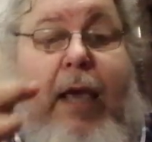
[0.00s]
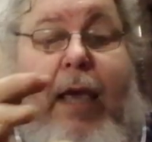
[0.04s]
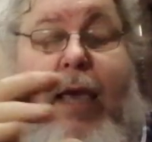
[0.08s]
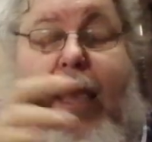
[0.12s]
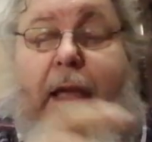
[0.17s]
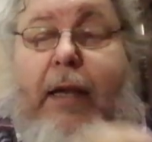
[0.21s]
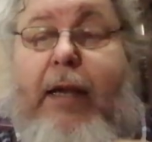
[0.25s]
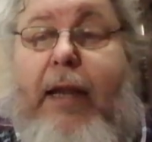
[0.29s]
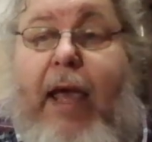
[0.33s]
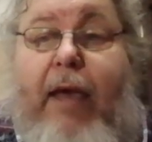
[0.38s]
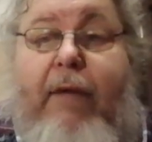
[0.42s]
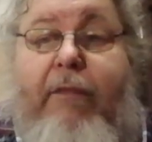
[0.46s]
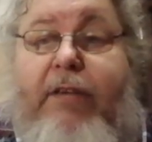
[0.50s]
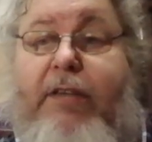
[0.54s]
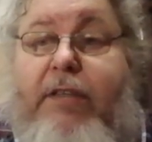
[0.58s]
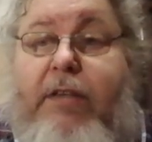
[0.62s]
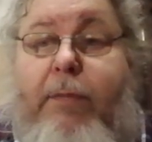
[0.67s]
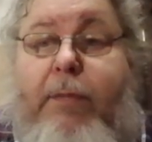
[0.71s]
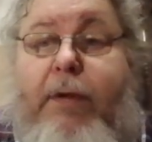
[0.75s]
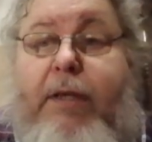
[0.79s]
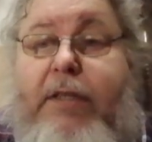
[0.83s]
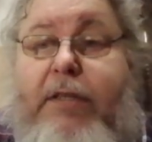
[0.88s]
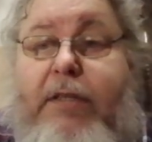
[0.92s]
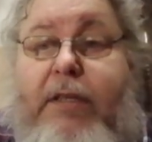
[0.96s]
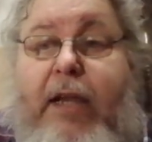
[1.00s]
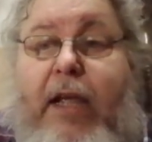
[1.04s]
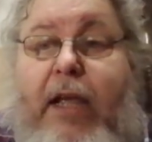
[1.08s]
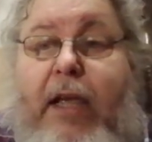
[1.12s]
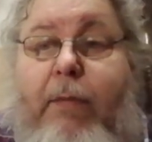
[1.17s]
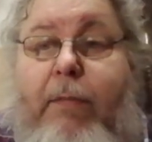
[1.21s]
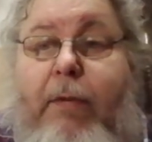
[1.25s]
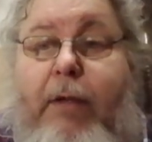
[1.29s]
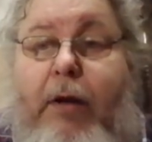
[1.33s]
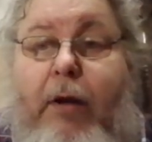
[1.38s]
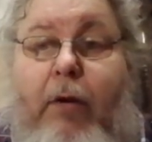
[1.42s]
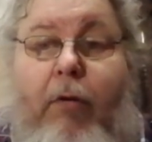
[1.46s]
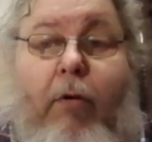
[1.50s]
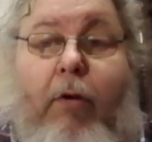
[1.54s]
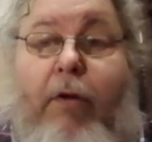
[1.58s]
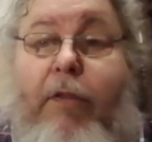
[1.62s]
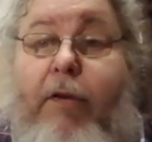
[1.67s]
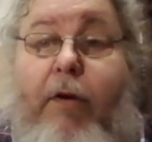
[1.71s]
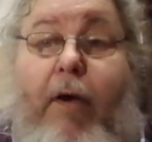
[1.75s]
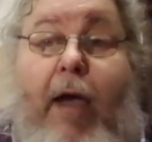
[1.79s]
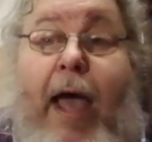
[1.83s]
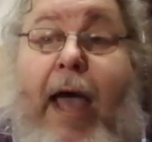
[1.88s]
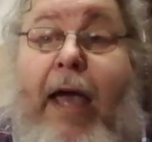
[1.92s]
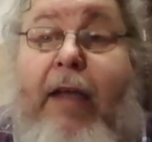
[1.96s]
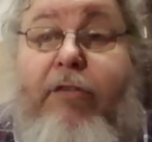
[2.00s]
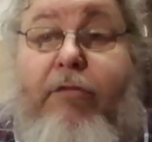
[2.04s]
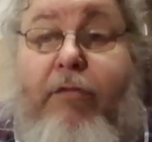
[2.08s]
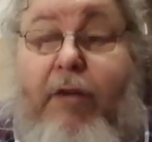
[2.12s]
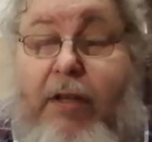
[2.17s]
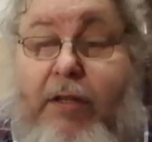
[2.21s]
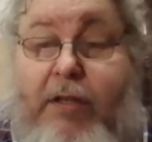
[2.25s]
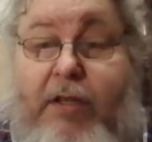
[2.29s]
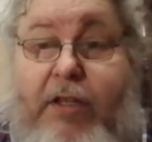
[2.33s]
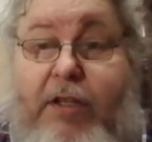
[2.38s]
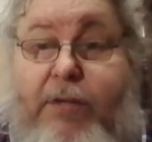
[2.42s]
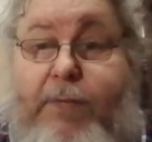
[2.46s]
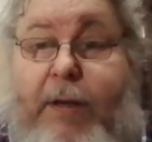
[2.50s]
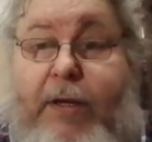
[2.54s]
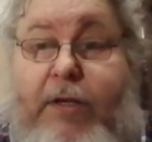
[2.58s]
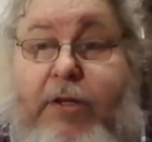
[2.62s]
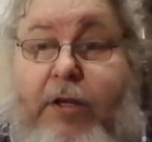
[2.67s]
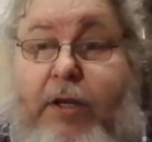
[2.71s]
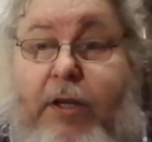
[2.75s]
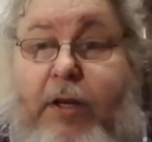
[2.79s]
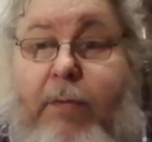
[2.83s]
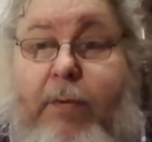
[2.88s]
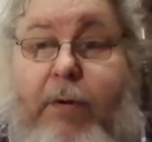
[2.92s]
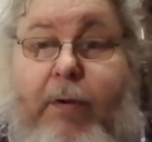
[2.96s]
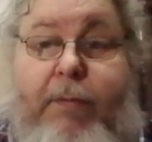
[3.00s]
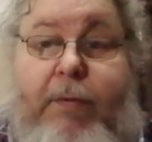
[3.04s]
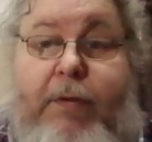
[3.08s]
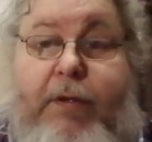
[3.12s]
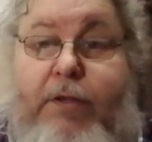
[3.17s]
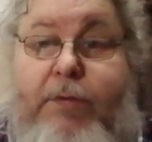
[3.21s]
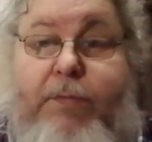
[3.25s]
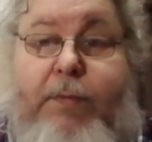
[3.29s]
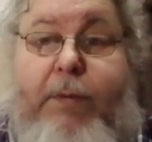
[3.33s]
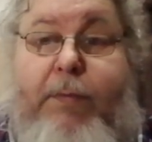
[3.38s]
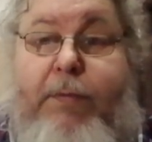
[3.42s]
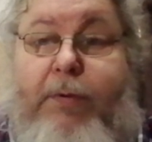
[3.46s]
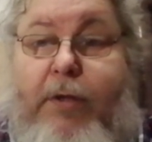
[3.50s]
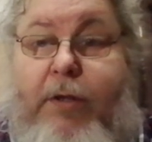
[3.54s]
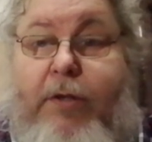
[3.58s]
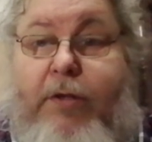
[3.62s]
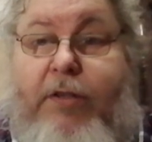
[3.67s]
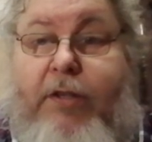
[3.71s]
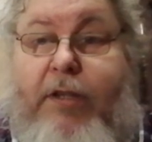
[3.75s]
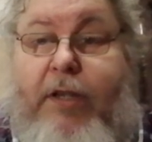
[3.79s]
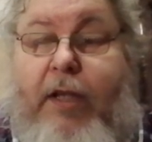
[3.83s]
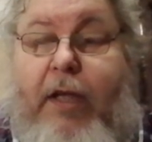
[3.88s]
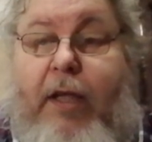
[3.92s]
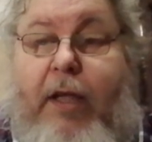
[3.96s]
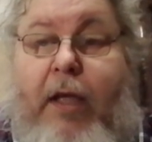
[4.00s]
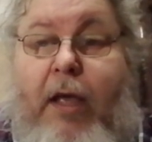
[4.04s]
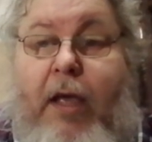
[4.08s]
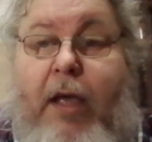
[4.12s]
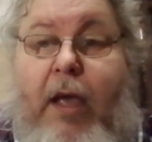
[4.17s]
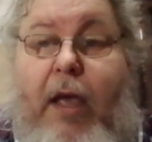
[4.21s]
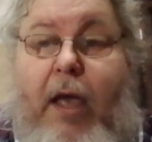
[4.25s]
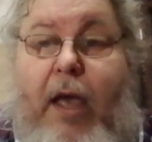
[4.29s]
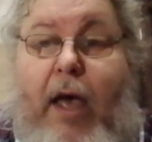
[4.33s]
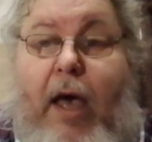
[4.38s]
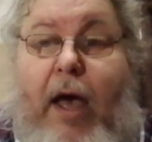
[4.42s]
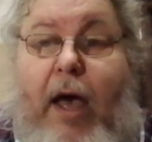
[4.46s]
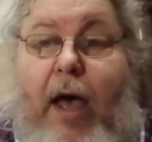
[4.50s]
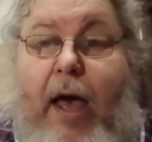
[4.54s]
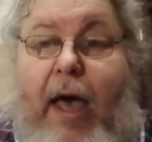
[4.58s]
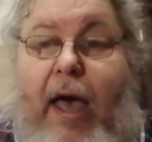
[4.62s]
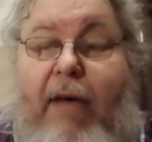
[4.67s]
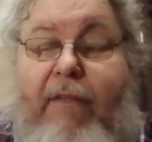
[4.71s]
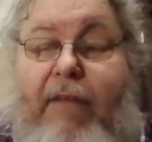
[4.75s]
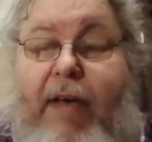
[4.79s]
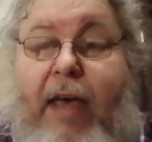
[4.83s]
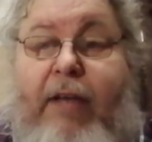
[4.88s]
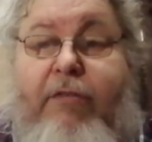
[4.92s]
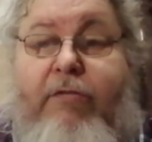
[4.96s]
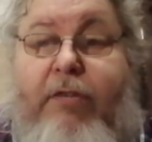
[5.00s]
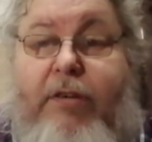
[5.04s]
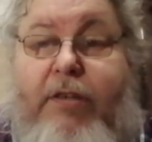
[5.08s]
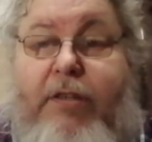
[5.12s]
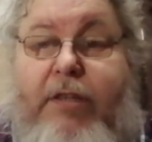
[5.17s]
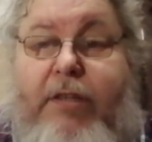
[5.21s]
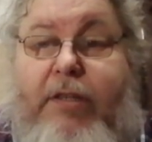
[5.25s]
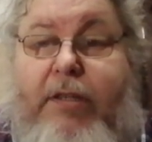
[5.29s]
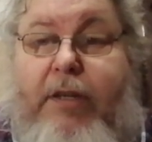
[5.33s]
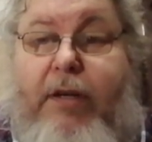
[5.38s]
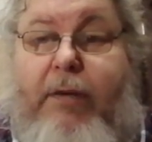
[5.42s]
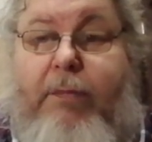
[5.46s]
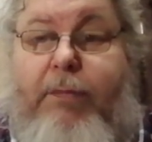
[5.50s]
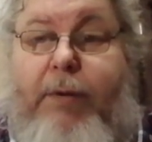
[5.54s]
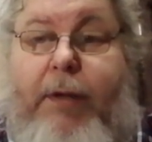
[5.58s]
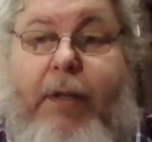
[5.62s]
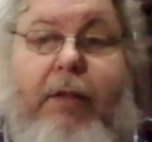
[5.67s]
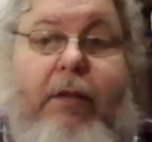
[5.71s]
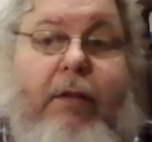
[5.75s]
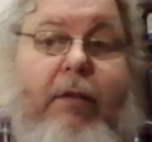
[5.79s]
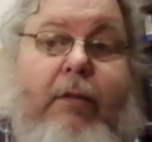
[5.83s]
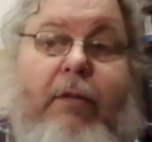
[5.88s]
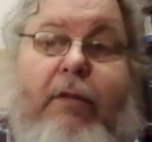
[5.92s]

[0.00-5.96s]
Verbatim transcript: And having somebody's name in it or their address, especially in a book, because people used to uh, have addresses in, but